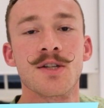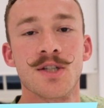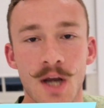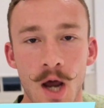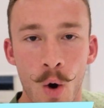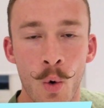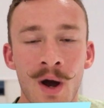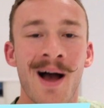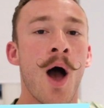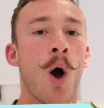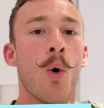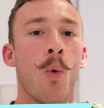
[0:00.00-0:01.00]
So,
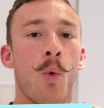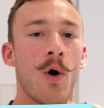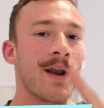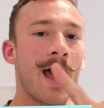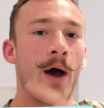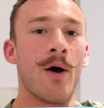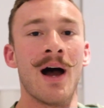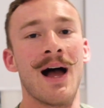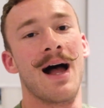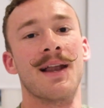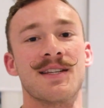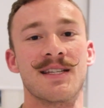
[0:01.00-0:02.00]
1 hour
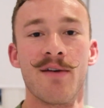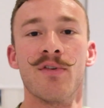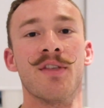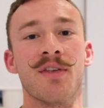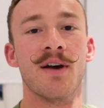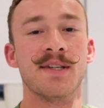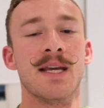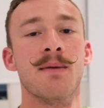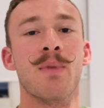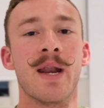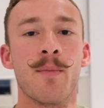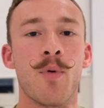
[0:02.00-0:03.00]
at 7:30
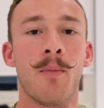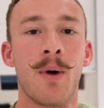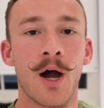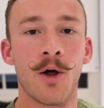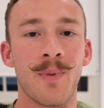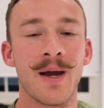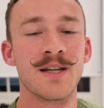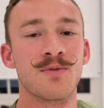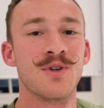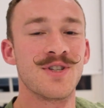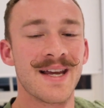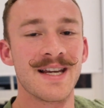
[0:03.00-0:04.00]
minute per mile pace,
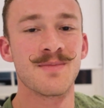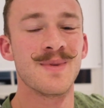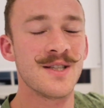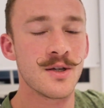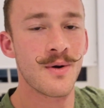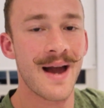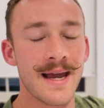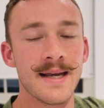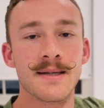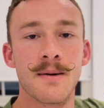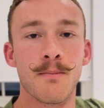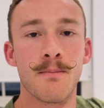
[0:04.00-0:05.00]
which takes me to
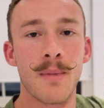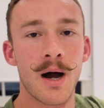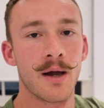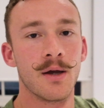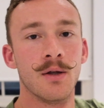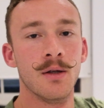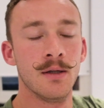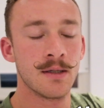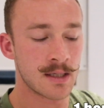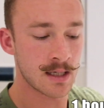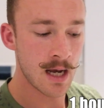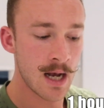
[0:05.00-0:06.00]
8
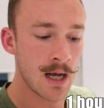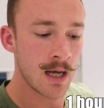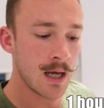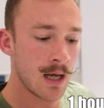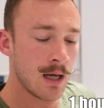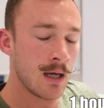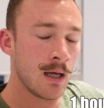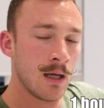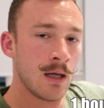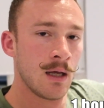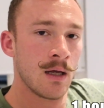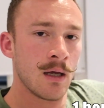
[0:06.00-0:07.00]
miles.
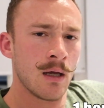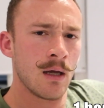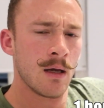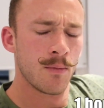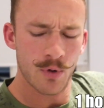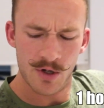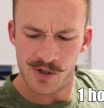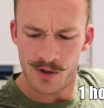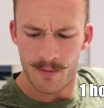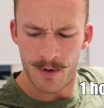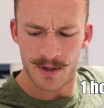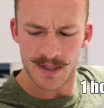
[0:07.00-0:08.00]
Pretty sure
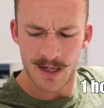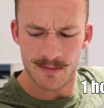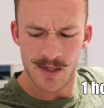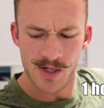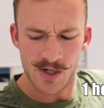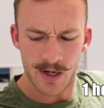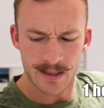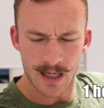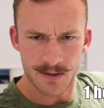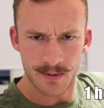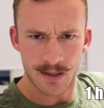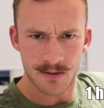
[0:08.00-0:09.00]
I'm wearing the same t-shirt as
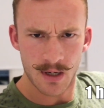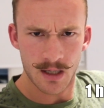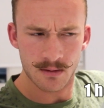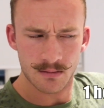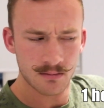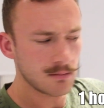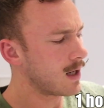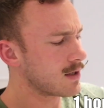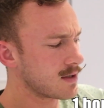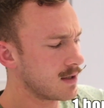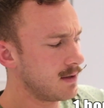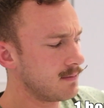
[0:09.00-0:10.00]
last week as well,
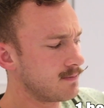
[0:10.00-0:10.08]
actually.